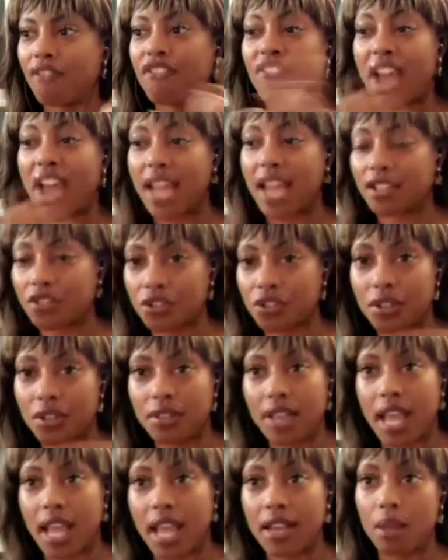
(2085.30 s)
faster than
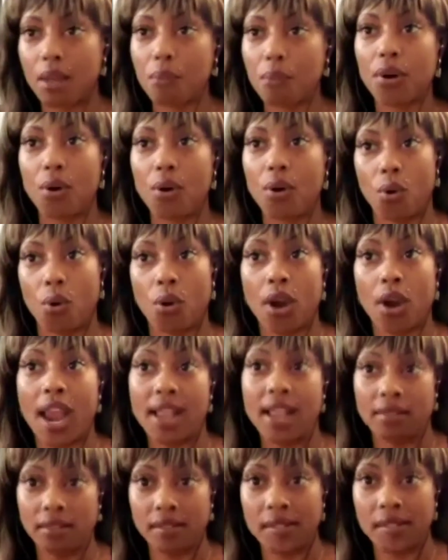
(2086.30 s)
that number or
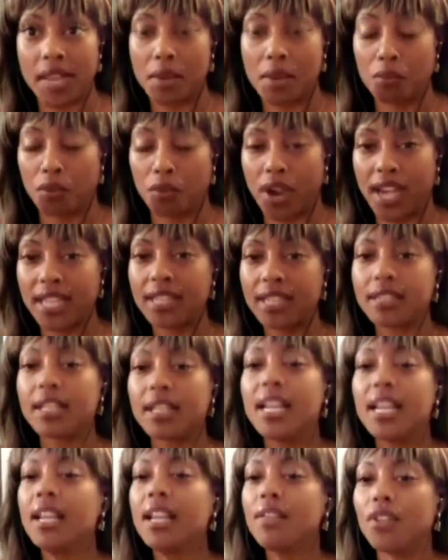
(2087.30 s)
at the same rate,
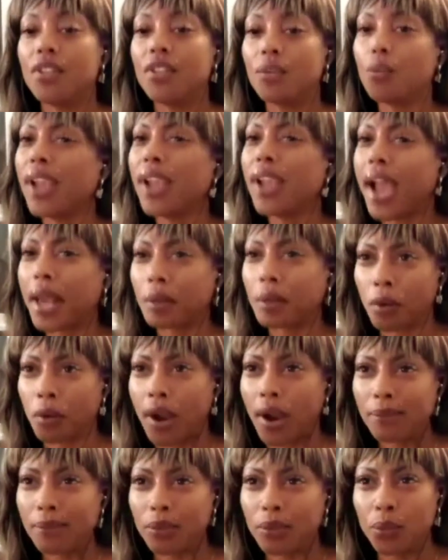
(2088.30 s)
then we got a
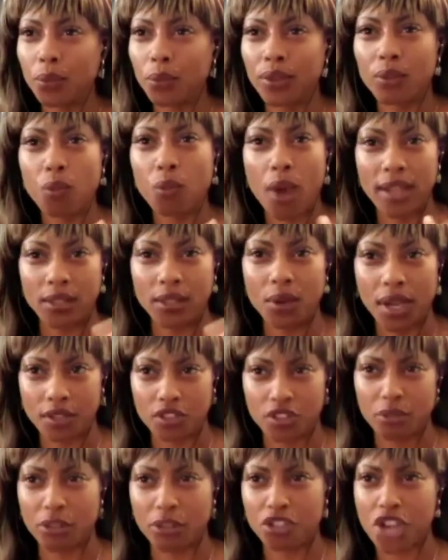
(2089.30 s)
problem with why you got
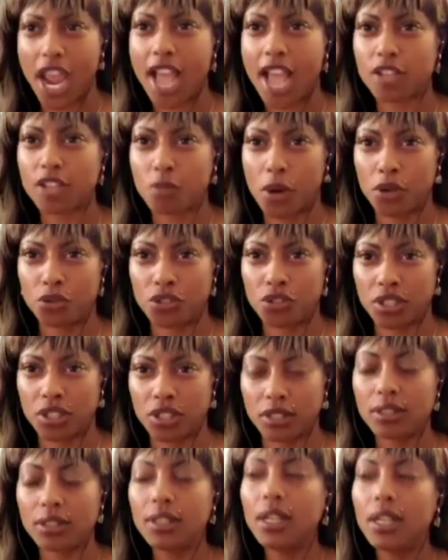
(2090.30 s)
so much cash posted.
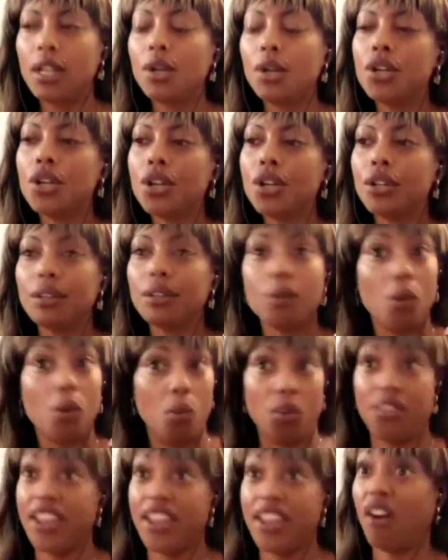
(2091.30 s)

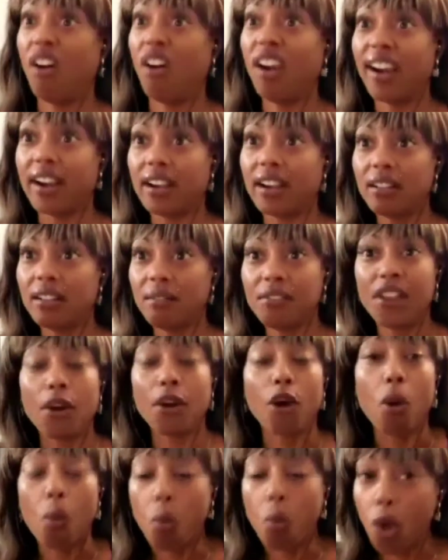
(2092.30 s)
Well, they are. They're
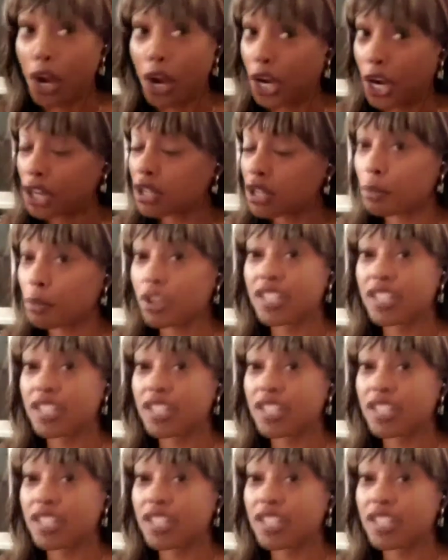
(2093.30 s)
a 100%